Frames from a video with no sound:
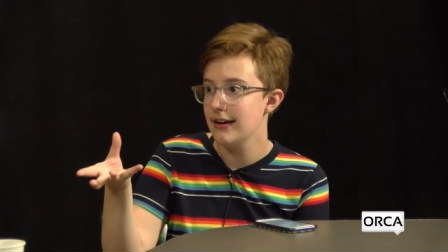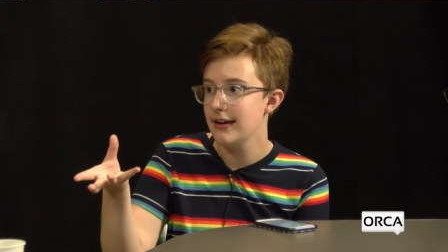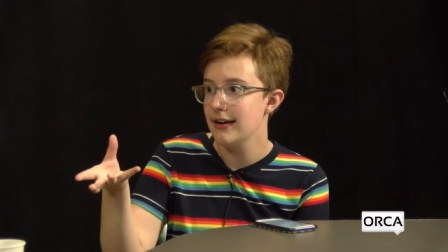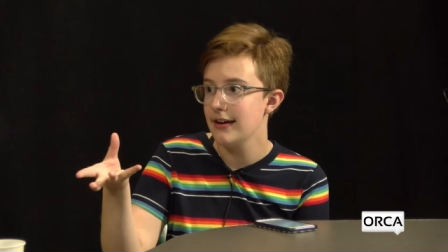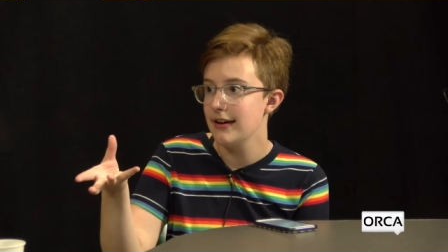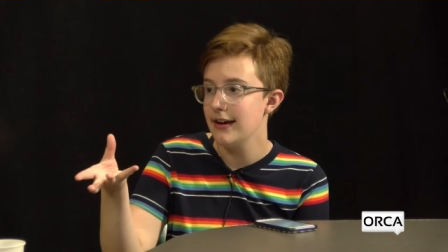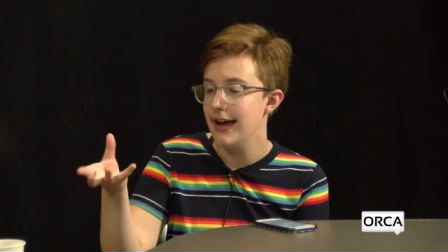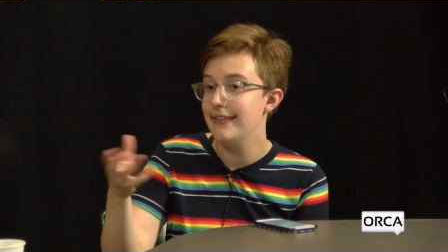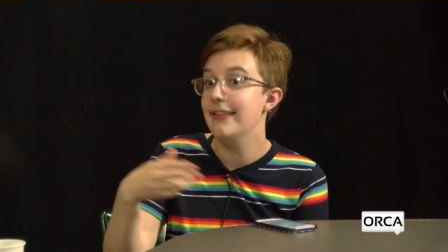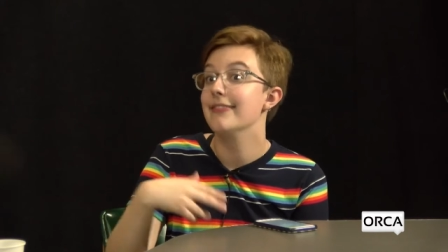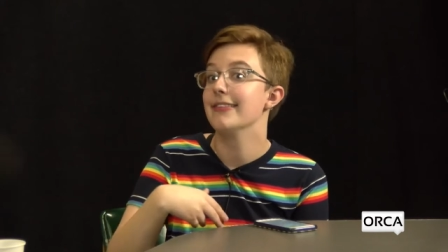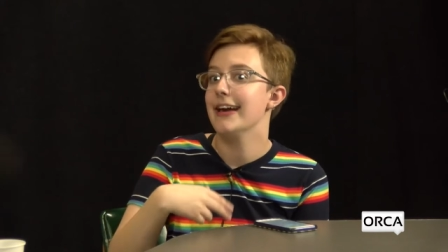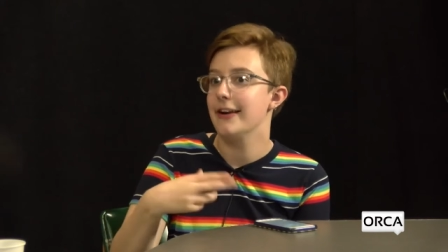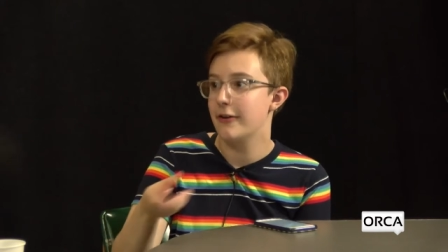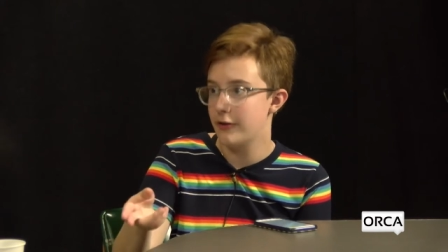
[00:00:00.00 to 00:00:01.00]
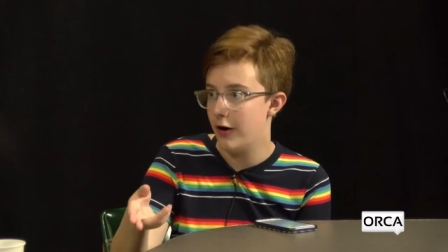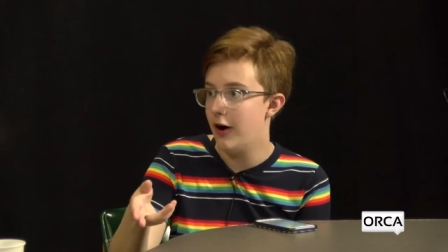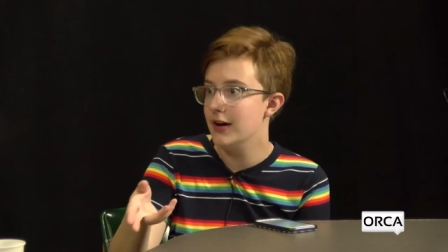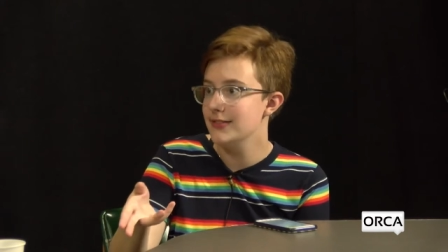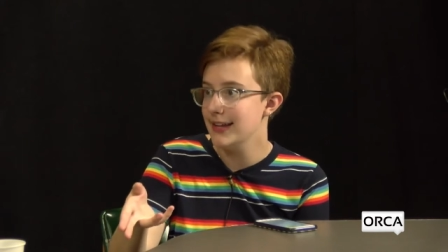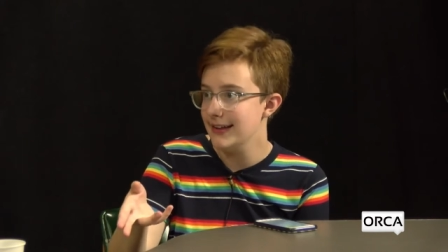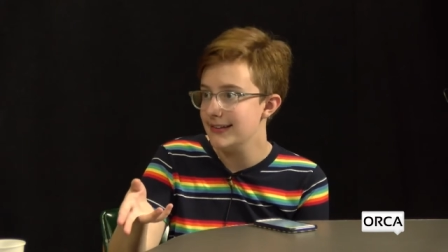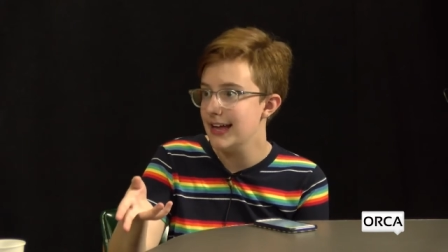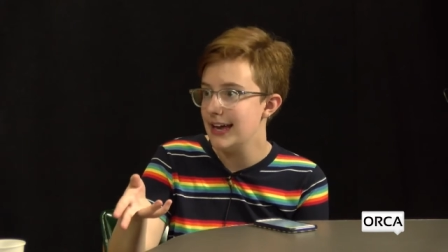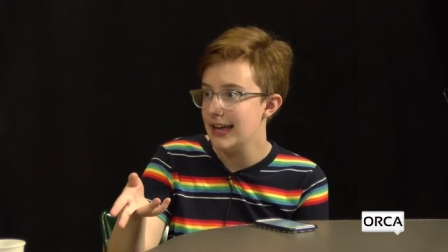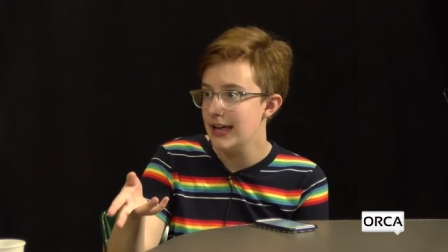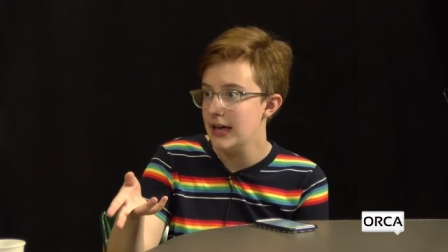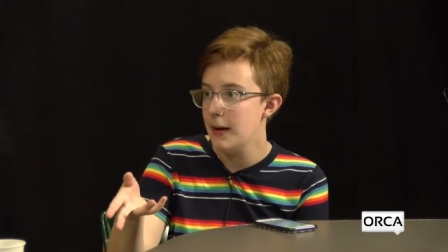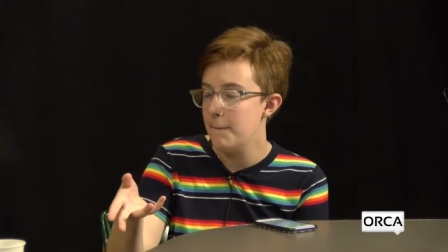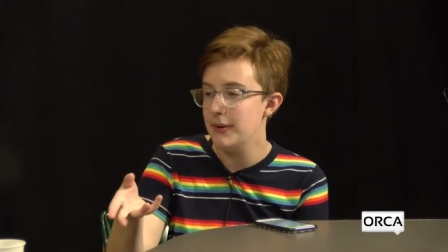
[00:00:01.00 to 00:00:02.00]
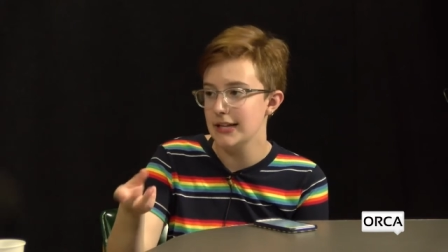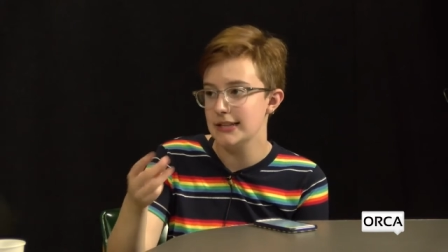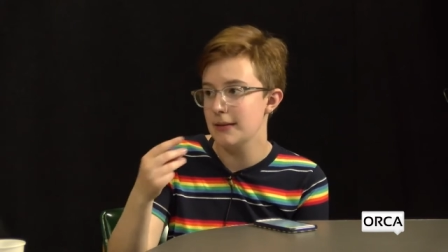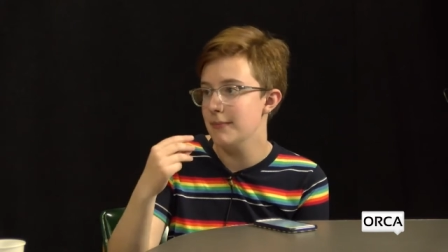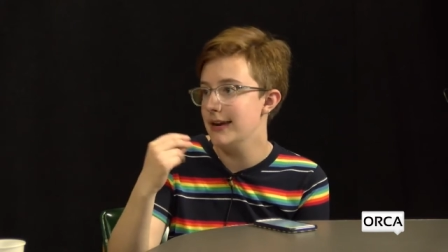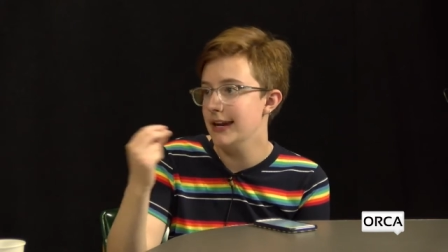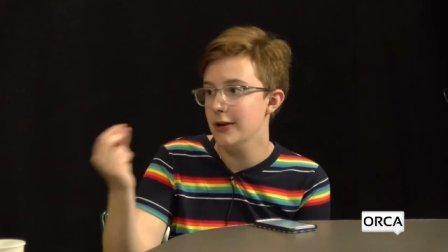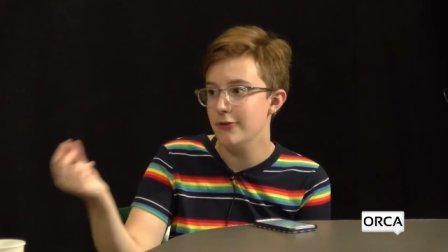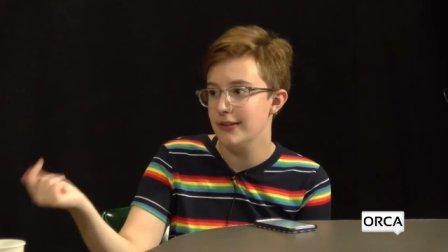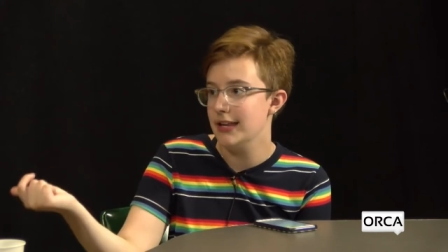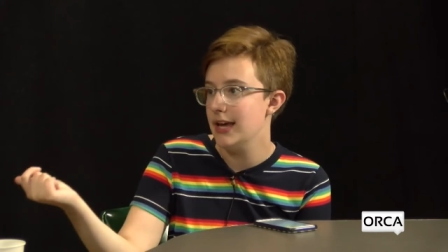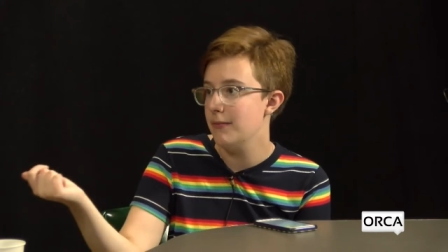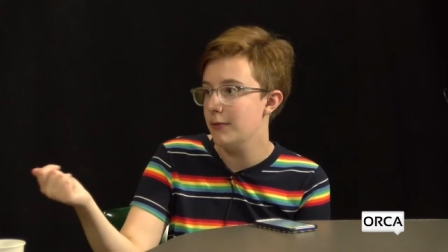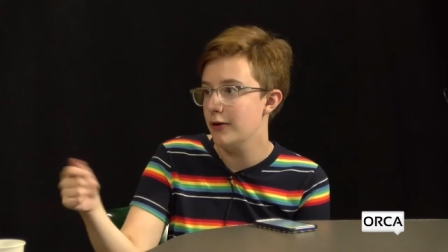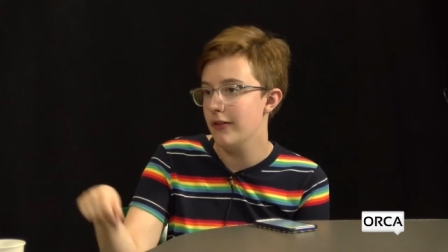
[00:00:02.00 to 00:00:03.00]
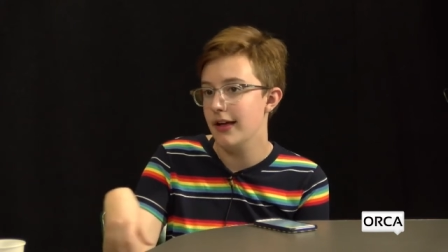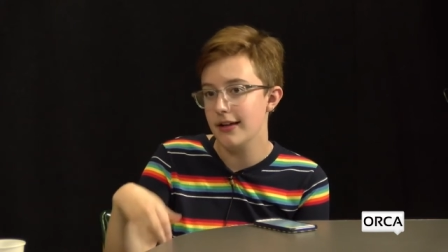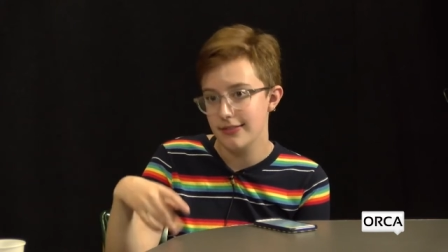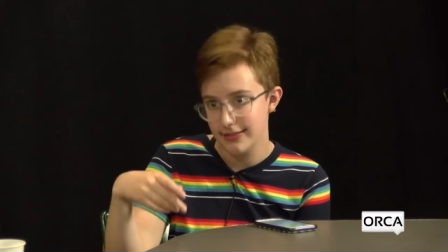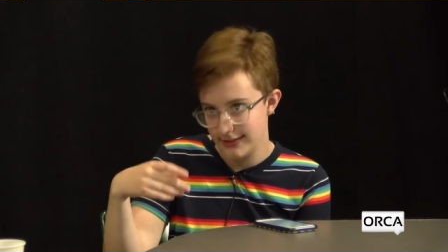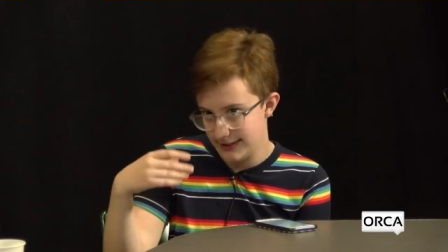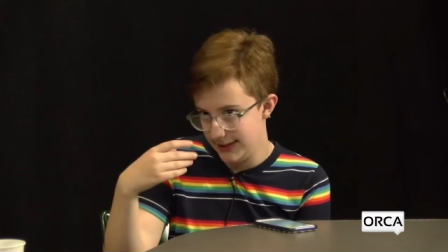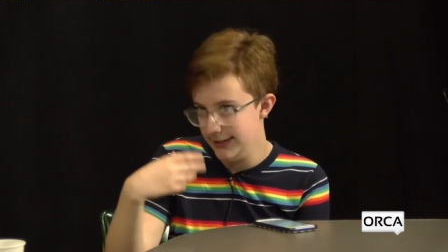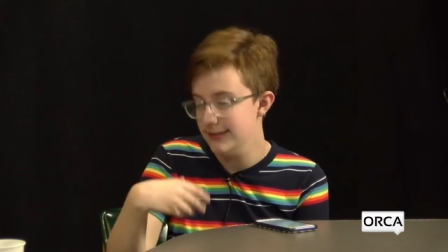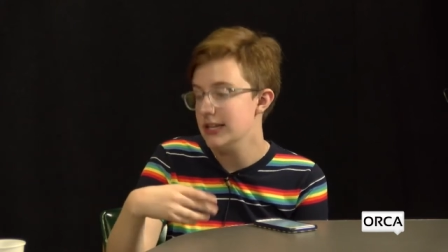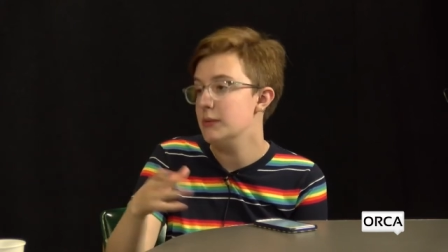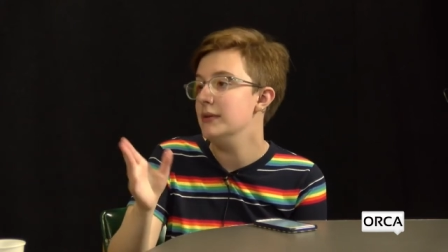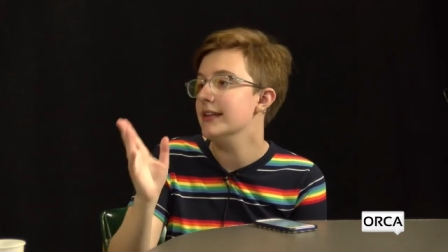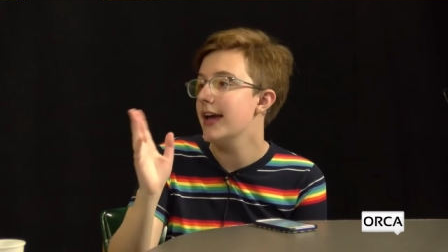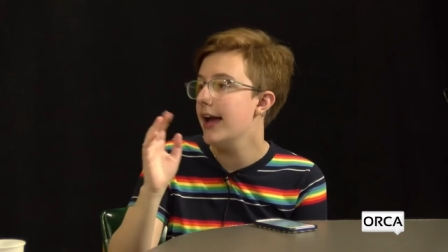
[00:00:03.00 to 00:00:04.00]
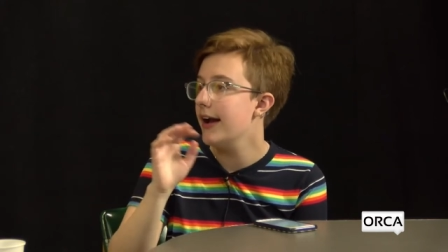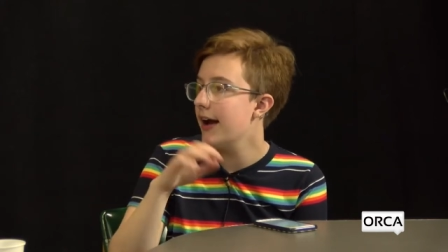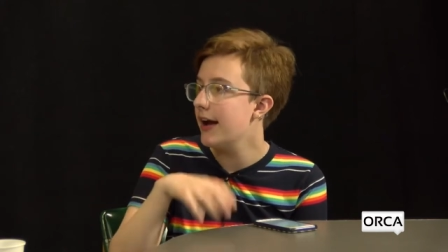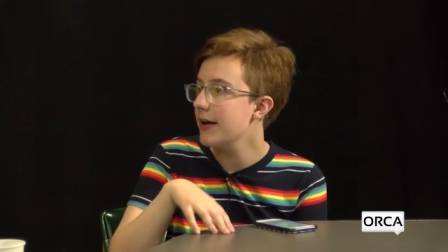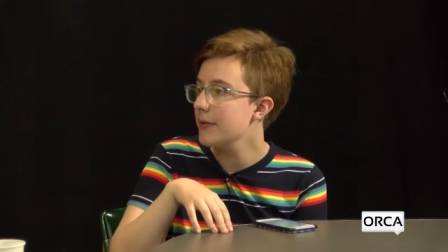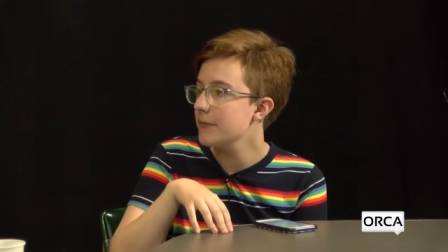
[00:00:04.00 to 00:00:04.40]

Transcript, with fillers: Yeah. And then later on they said it, but like the minute you see him, you're like, he's gonna be the gay guy.